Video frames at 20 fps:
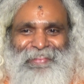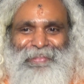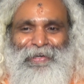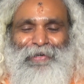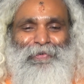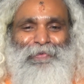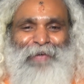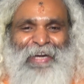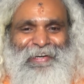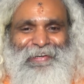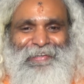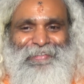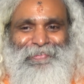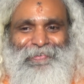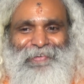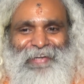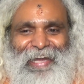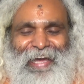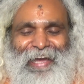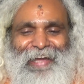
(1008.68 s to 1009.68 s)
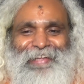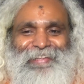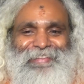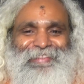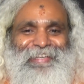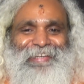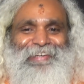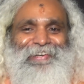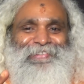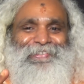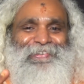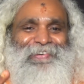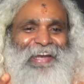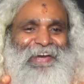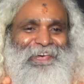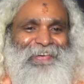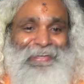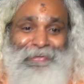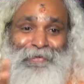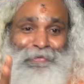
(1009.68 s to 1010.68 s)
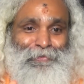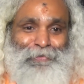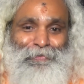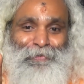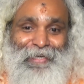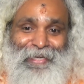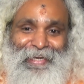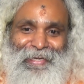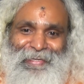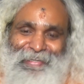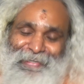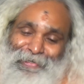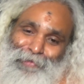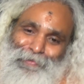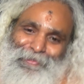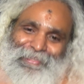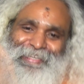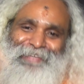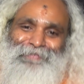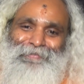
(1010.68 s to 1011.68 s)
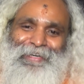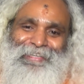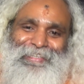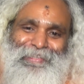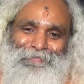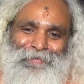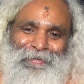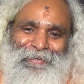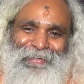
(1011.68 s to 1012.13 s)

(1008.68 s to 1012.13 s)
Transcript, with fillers: not one rasgulla, three rasgulla, okay, not two, okay? It will be three multiple.